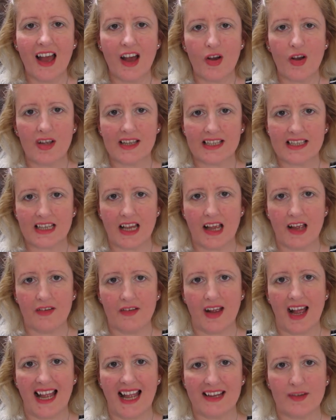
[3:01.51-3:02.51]
Also,
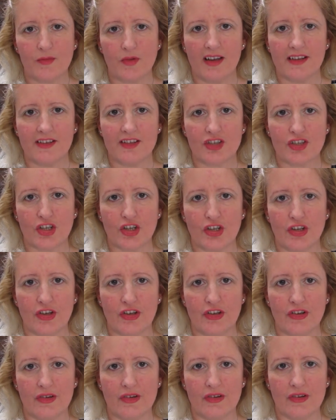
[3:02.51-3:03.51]
I want
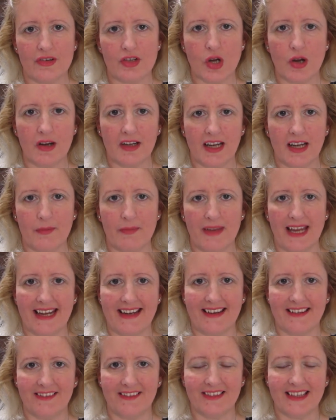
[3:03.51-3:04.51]
to talk
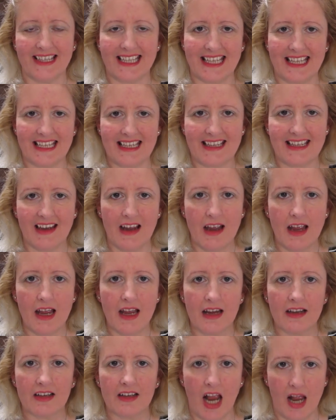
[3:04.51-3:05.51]
about the
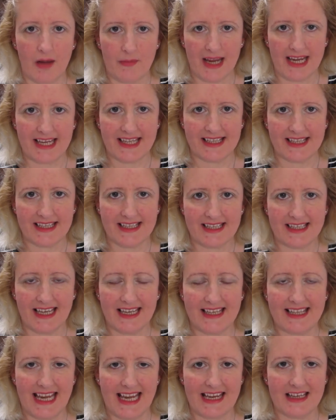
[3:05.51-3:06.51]
comments
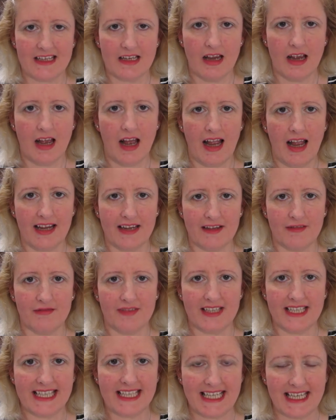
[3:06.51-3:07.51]
that I
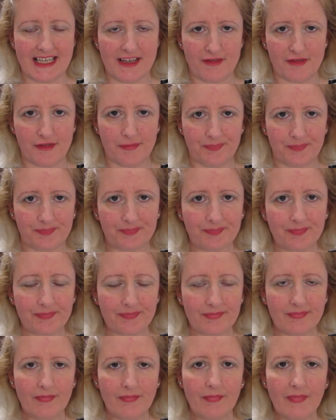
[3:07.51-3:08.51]
receive.
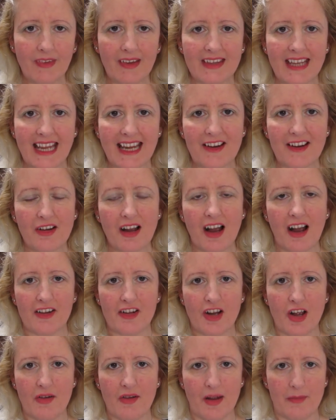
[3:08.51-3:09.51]
Now, I
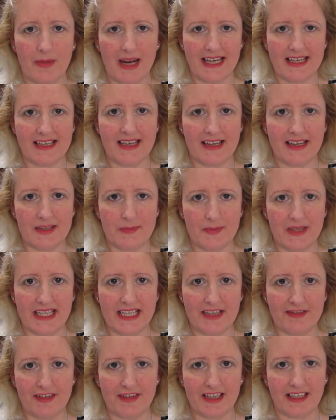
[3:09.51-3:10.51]
know I made a
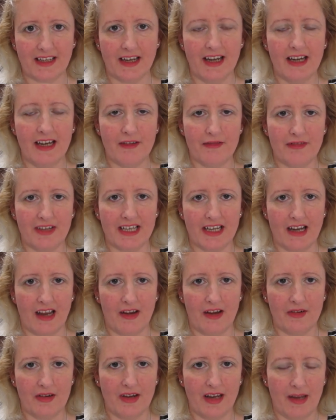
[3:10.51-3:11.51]
specific
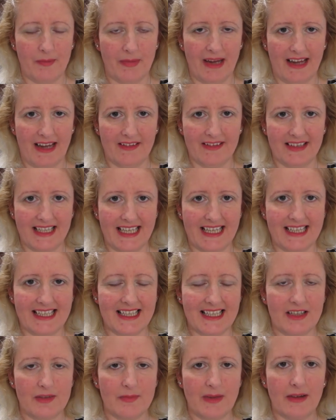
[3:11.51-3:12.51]
video about this,
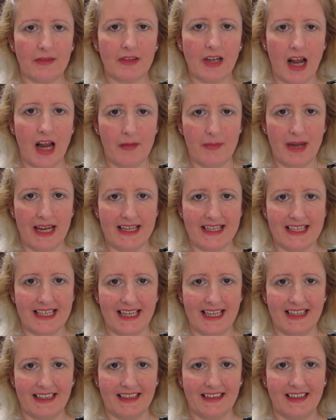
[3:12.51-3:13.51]
and it's about
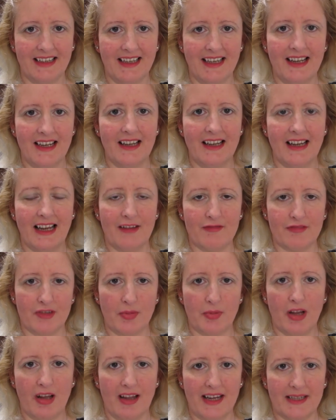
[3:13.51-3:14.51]
commenting and
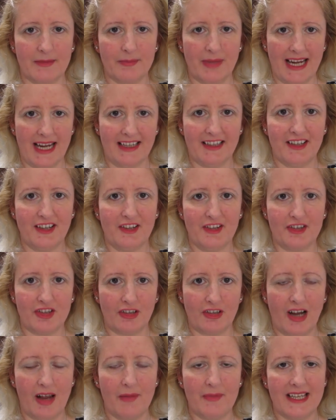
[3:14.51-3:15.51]
replying back to
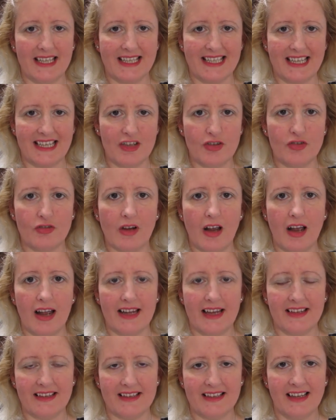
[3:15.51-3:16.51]
comments that you
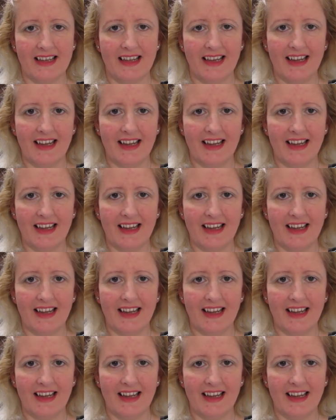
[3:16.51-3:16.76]
guys